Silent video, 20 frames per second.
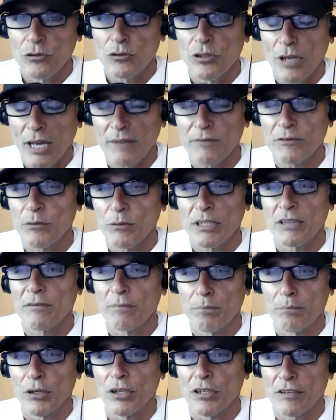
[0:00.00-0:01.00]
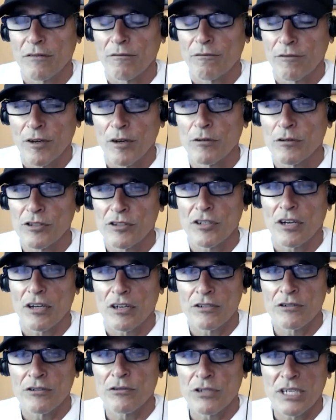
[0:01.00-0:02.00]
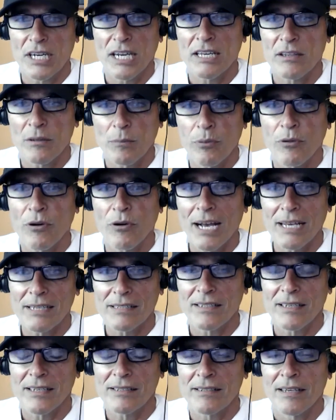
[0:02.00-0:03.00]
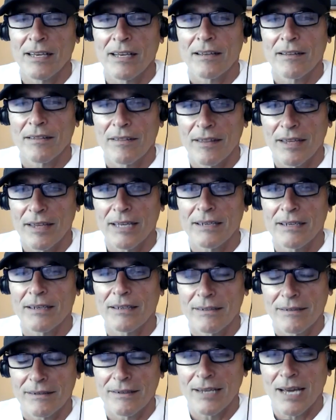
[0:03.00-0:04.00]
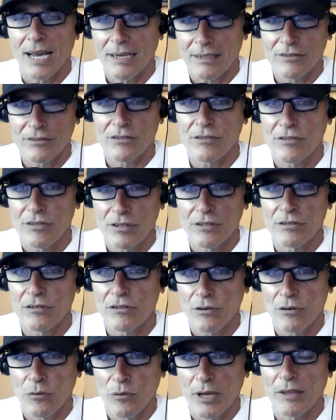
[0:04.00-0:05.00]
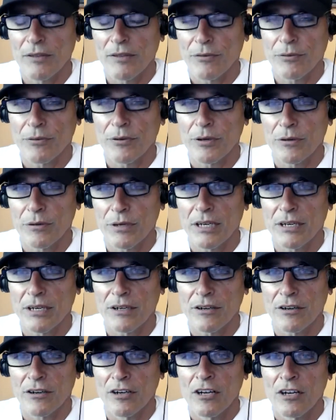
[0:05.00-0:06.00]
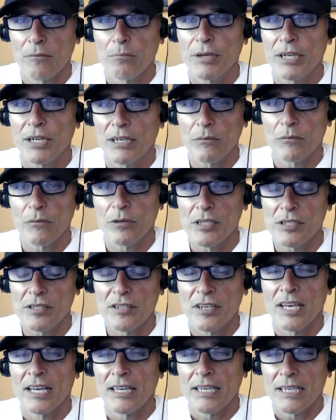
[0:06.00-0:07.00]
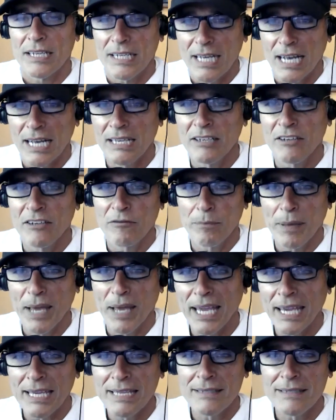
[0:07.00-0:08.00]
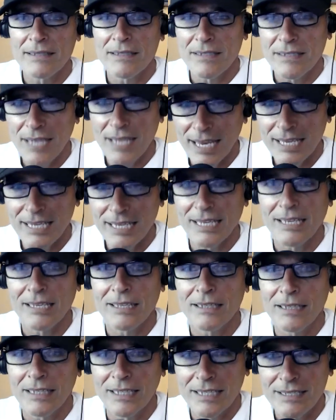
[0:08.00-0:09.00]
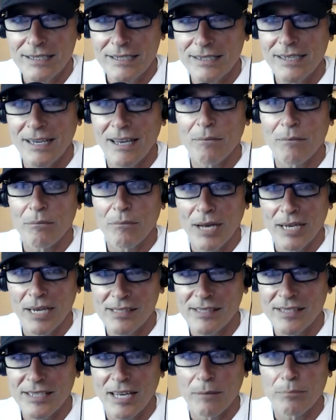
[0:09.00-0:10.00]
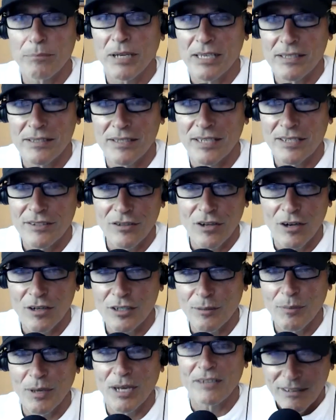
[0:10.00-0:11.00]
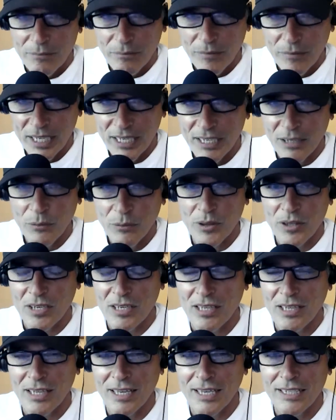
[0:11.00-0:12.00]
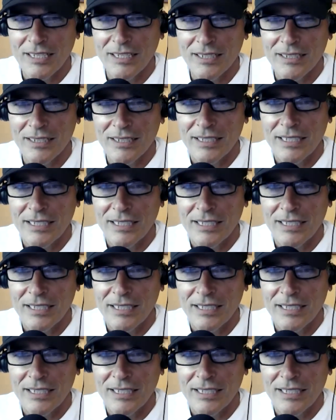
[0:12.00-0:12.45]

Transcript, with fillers: You have to read the book, folks, to understand the process that Dr. Zinser went through here, but it was kind of painstakingly step by step as he talked about meeting with a client,